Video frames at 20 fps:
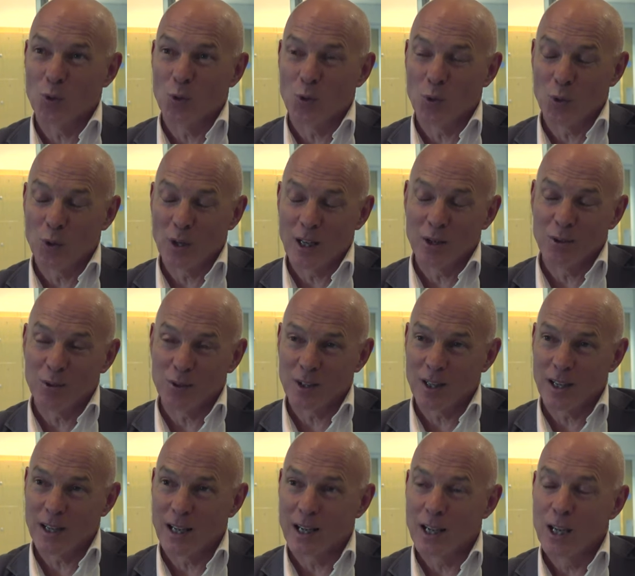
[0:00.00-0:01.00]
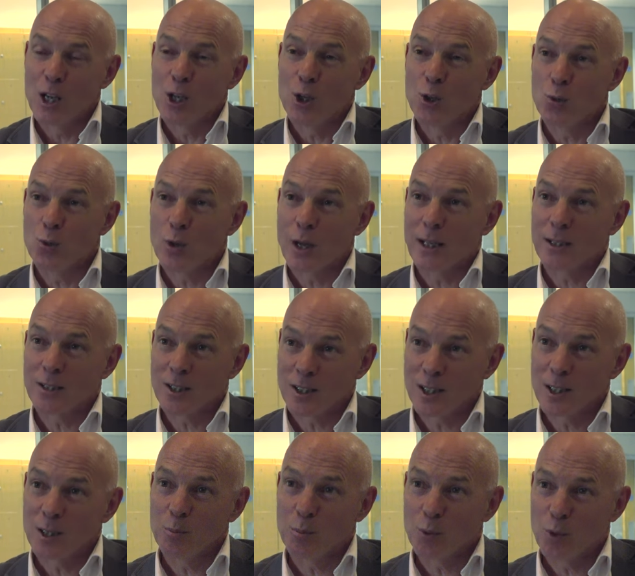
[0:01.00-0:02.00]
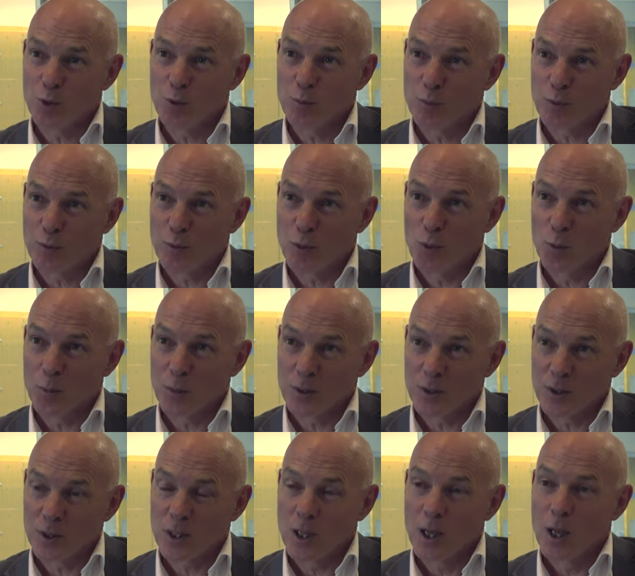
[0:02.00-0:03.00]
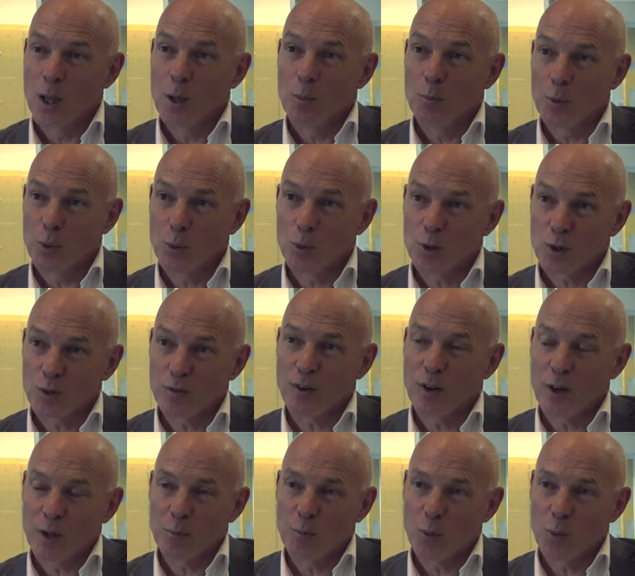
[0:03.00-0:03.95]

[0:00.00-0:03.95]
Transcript: oral health care, you can still improve performance, but also very